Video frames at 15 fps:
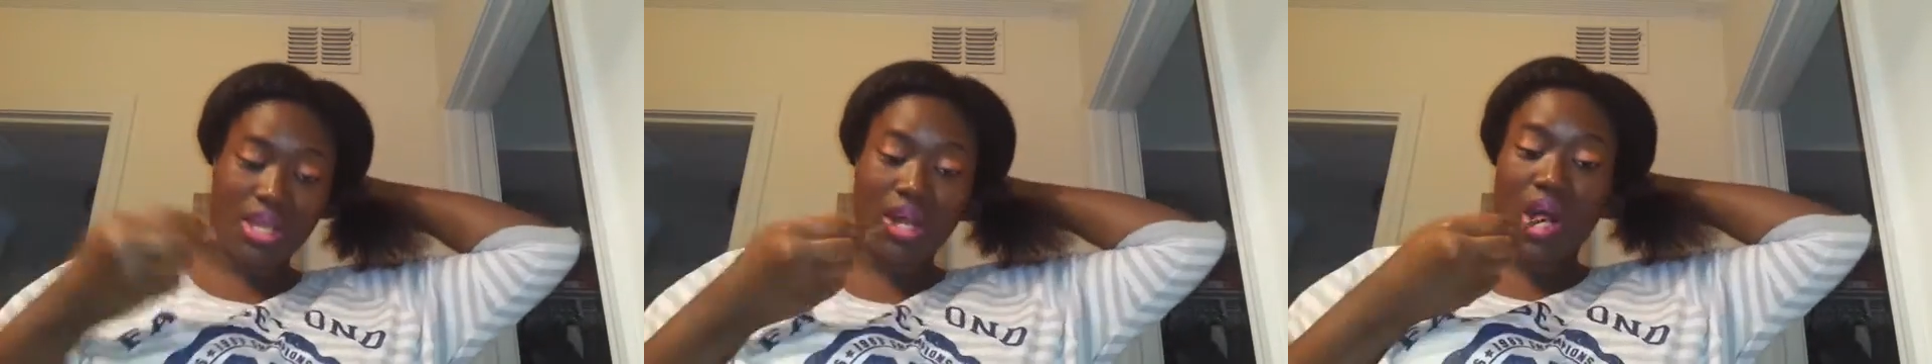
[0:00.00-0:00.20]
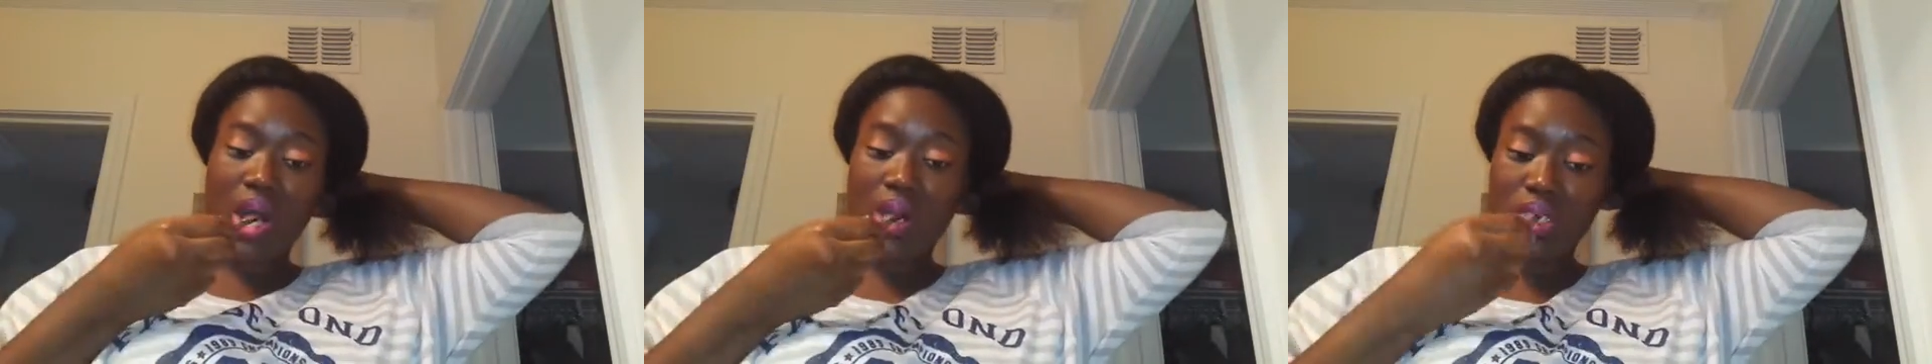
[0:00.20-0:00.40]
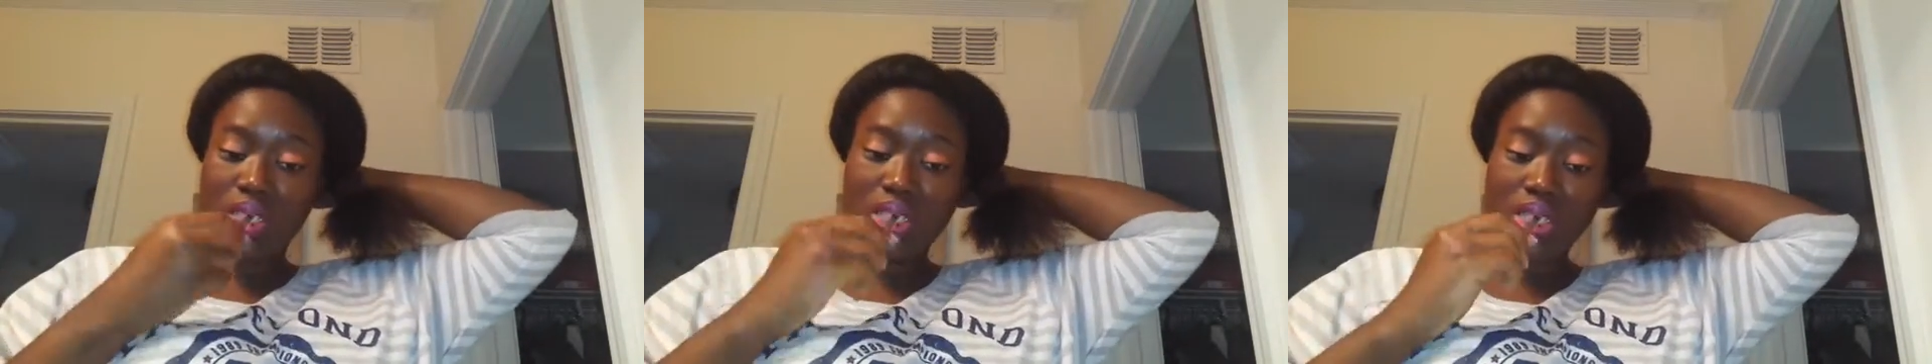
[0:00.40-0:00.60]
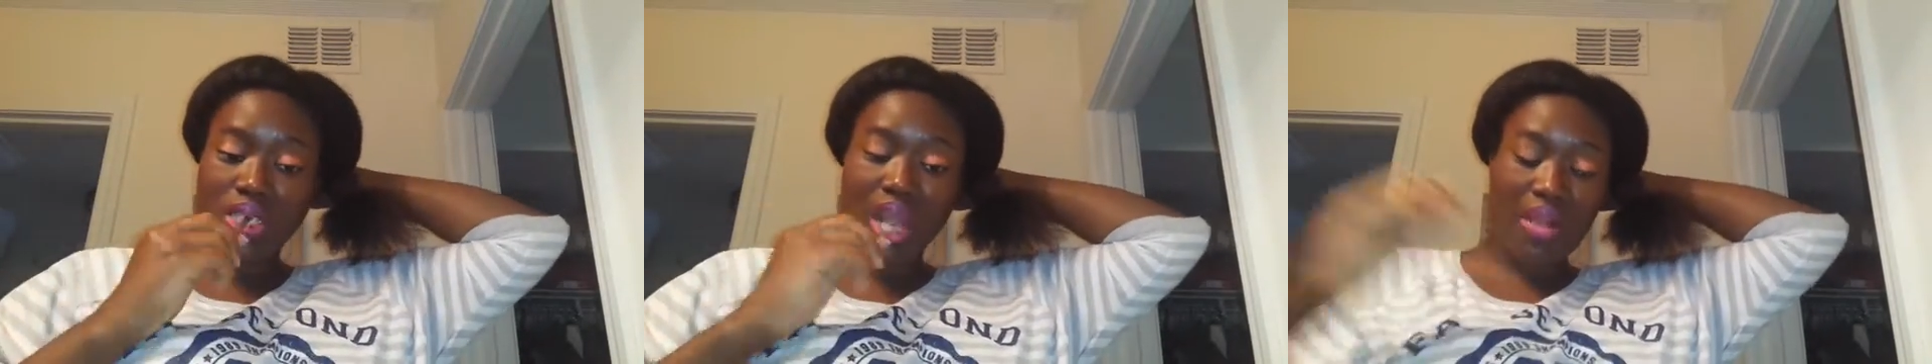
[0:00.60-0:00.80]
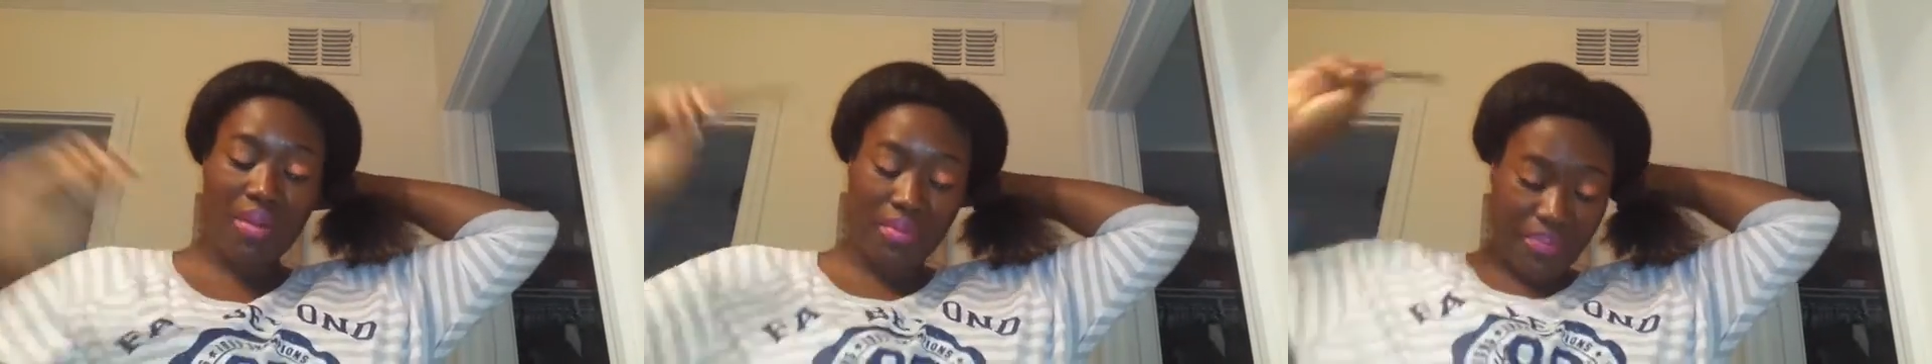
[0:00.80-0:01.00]
I'll
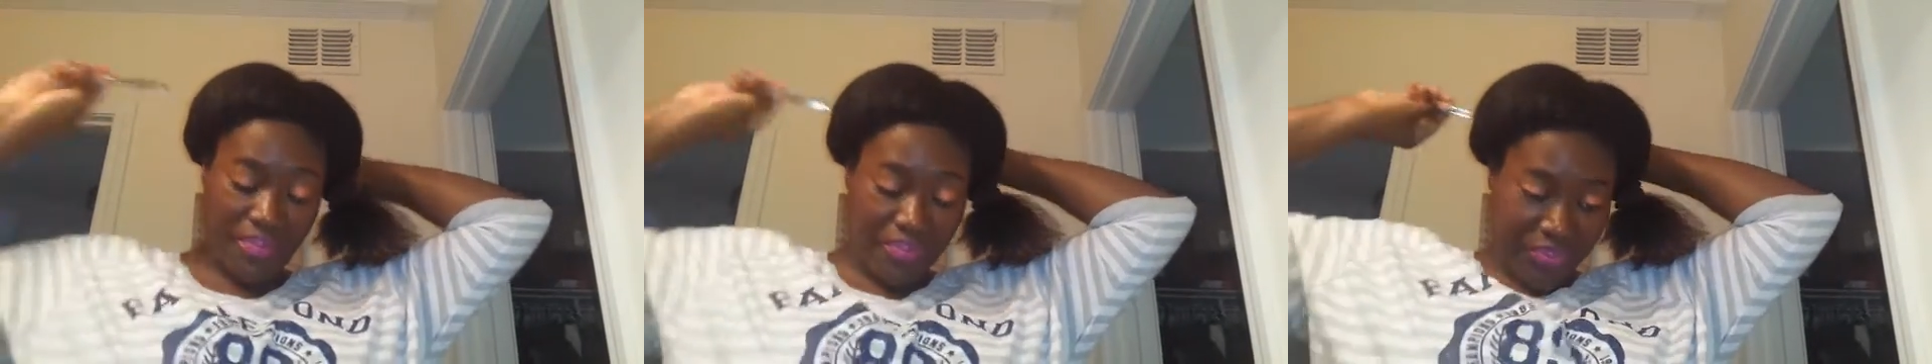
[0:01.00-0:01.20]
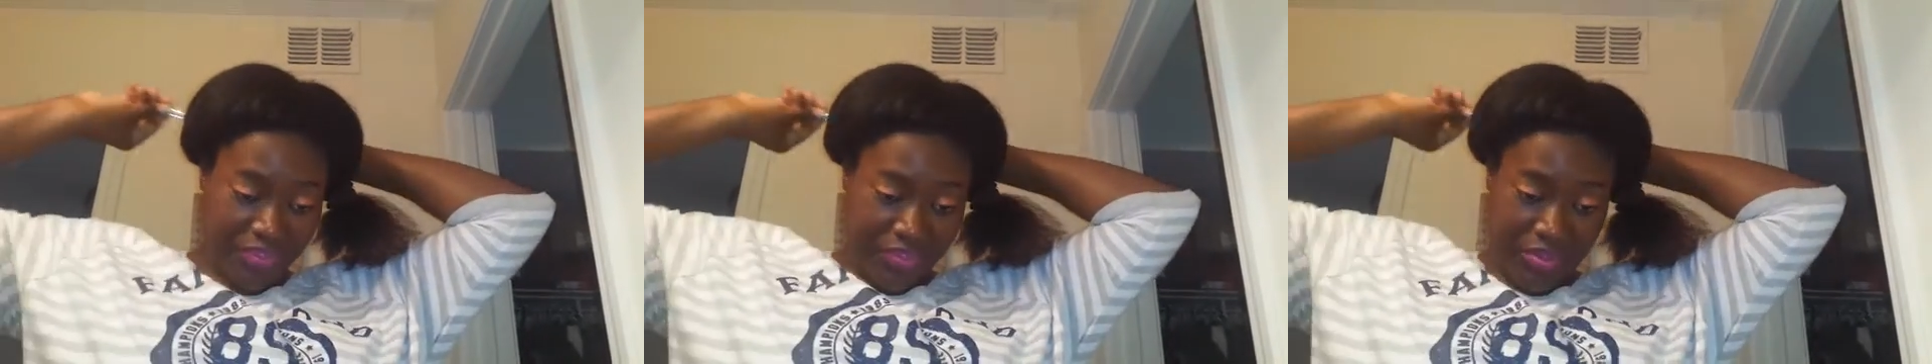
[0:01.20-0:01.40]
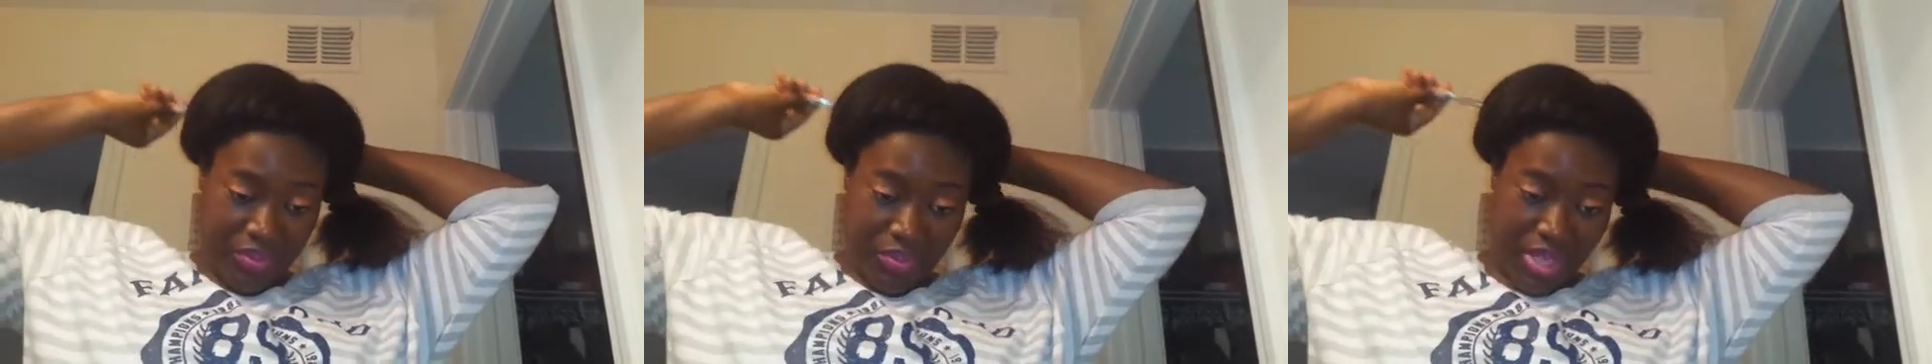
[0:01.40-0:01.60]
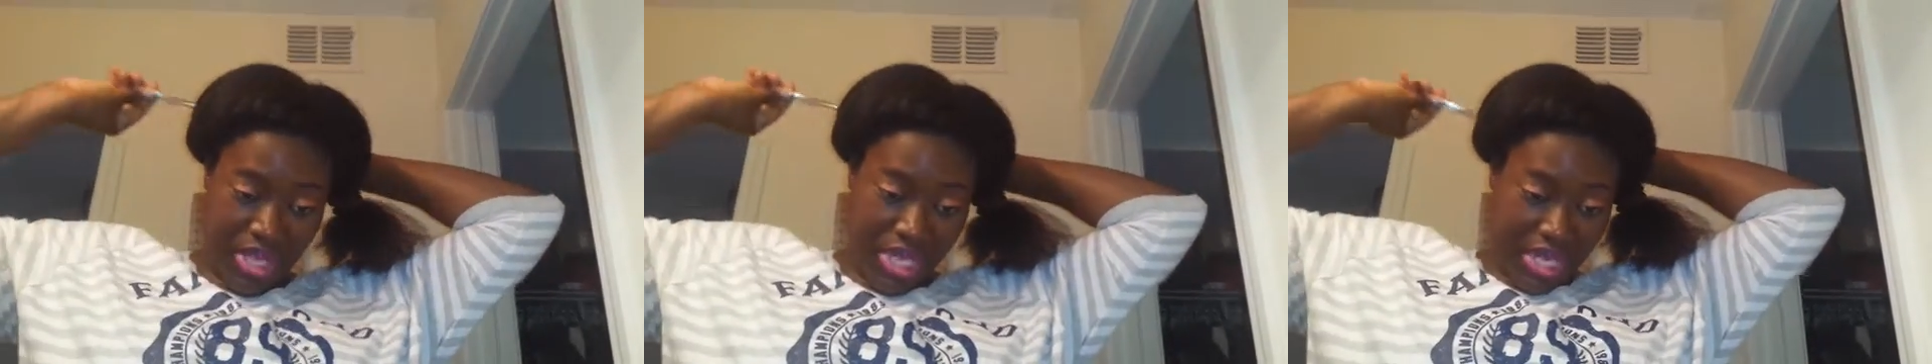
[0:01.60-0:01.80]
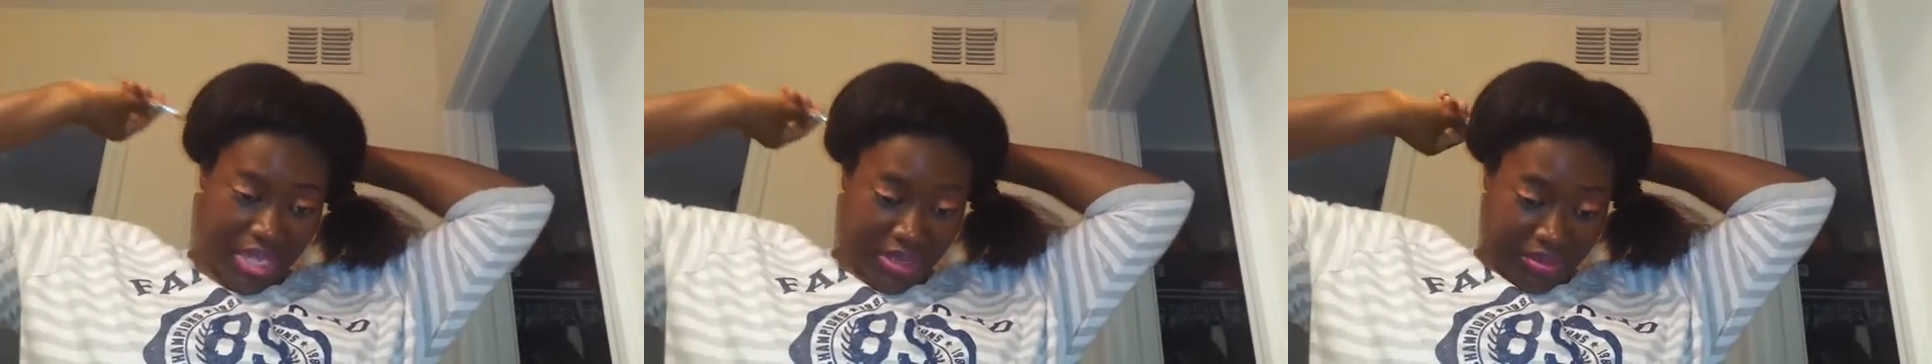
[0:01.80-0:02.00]

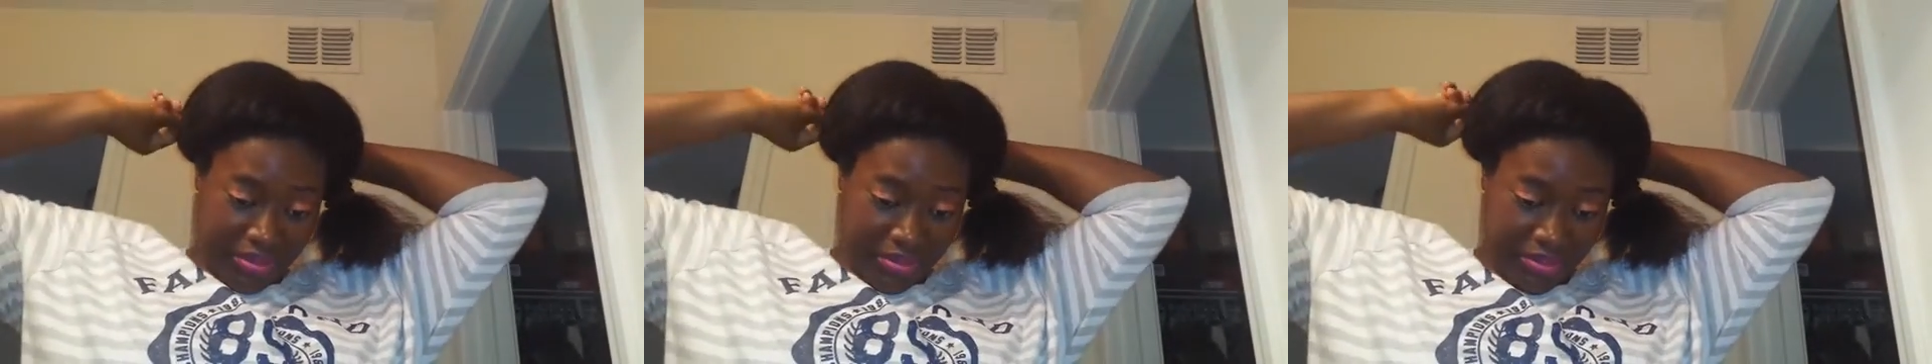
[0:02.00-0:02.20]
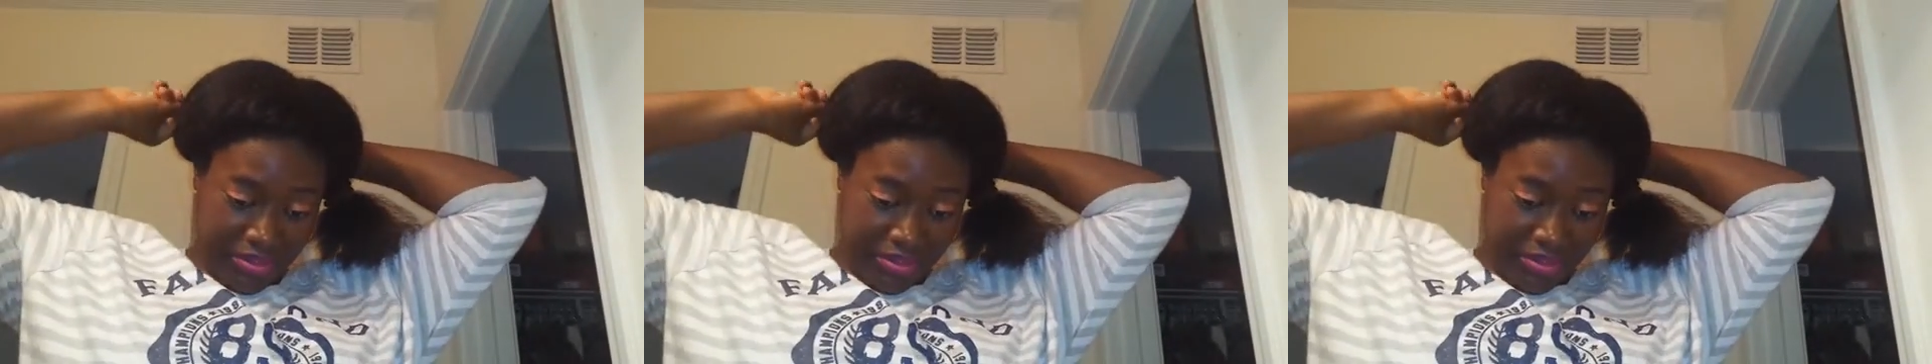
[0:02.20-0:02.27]
pin it.